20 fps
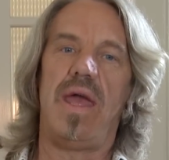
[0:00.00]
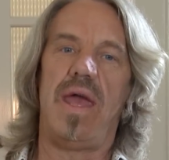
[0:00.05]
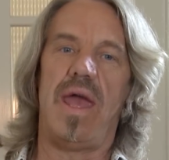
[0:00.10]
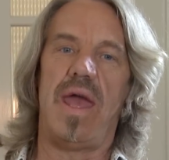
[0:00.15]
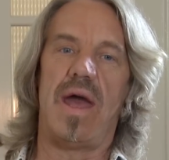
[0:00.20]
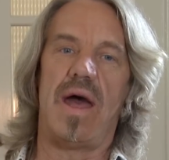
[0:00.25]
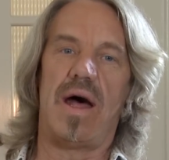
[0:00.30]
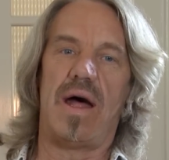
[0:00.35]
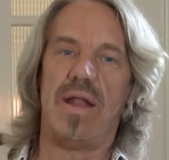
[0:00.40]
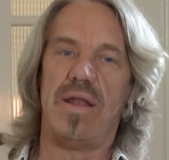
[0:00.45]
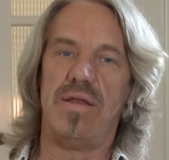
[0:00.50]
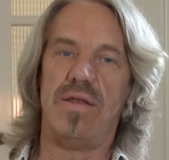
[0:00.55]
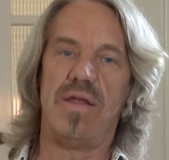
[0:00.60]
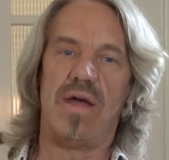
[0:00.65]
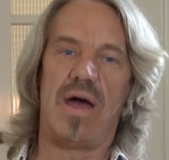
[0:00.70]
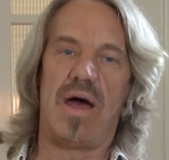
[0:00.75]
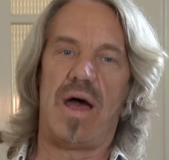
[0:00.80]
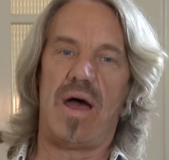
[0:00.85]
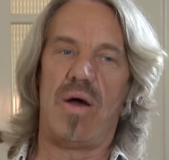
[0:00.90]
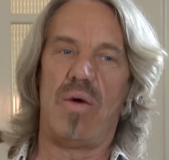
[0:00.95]
And
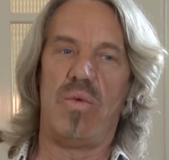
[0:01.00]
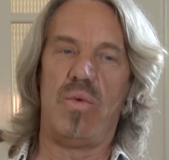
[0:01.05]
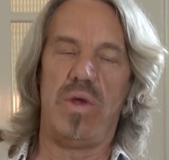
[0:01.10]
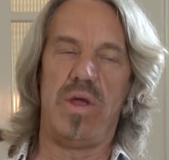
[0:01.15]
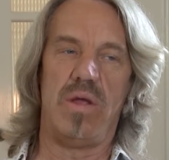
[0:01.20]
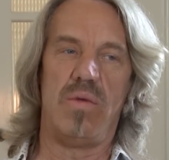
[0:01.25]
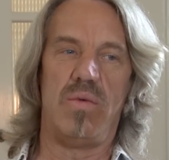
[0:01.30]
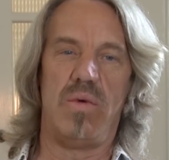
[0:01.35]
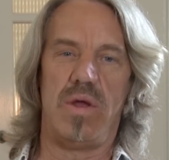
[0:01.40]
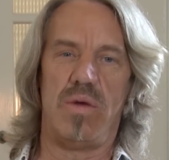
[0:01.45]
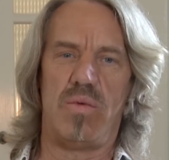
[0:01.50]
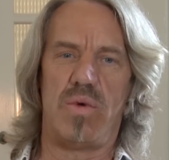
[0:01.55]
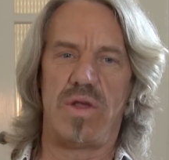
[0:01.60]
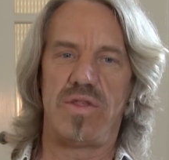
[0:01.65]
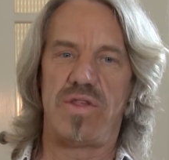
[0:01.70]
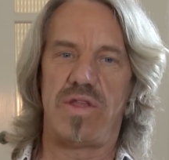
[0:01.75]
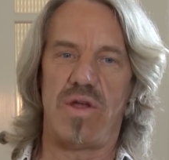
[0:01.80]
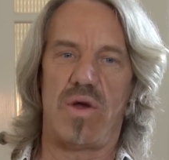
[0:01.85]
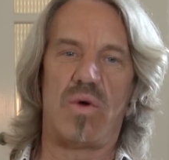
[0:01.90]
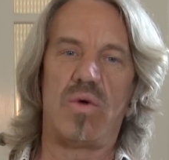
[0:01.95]
uh, we, it
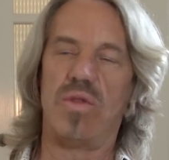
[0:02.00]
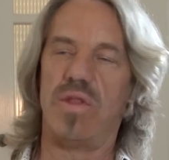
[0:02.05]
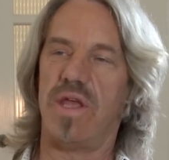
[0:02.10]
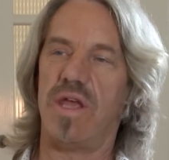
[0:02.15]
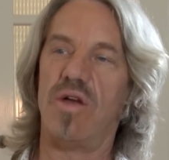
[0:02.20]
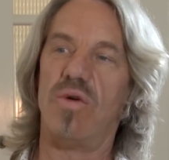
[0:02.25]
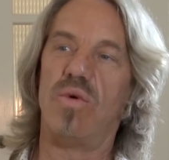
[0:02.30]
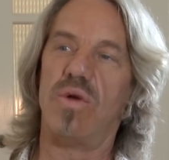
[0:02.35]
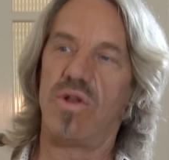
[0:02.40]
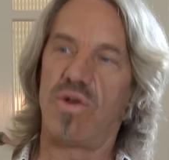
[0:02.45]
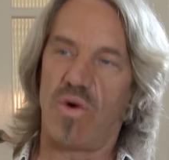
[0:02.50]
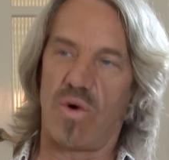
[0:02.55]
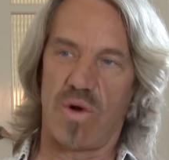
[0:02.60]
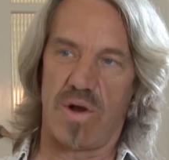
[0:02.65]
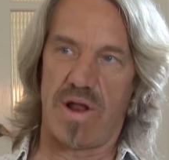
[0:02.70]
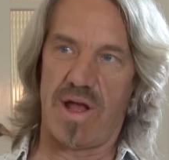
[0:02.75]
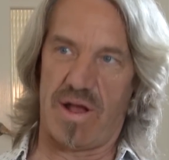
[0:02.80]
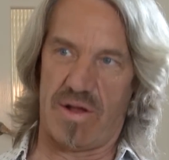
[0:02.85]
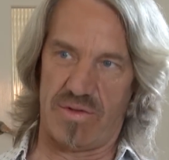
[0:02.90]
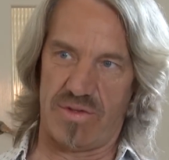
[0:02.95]
was the old Inglewood
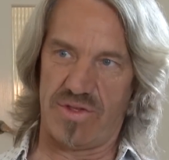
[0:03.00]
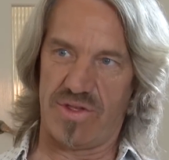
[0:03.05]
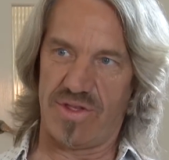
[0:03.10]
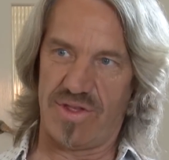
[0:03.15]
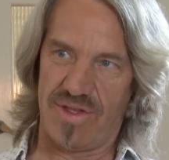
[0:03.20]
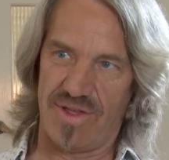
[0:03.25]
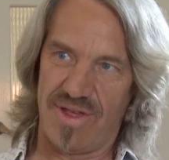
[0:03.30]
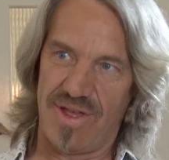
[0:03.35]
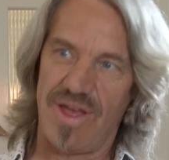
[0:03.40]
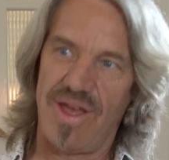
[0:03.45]
courthouse.